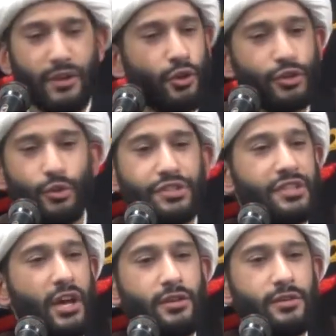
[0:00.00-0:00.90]
not your
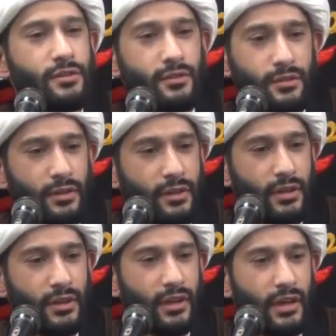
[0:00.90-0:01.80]
son?
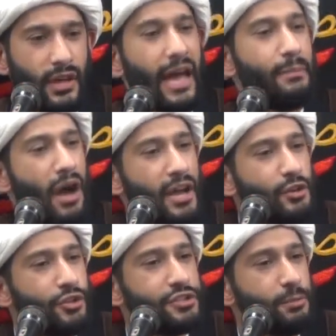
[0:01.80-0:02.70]
Am I
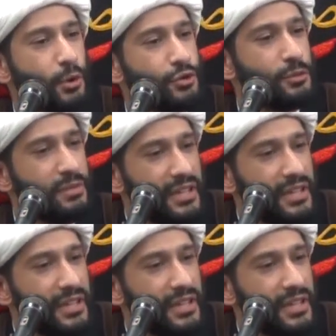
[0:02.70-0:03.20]
not supposed to be